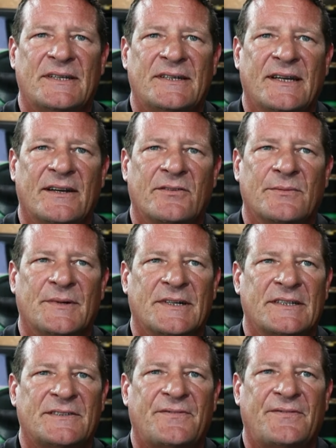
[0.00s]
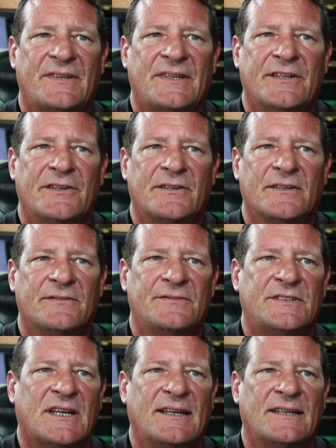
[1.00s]
into everybody's fear of
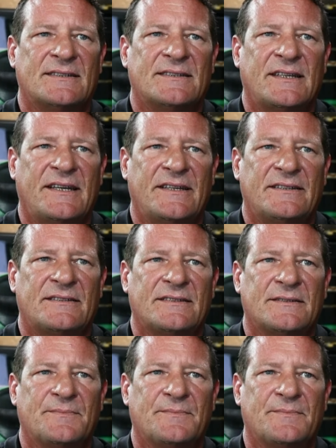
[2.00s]
giant snakes.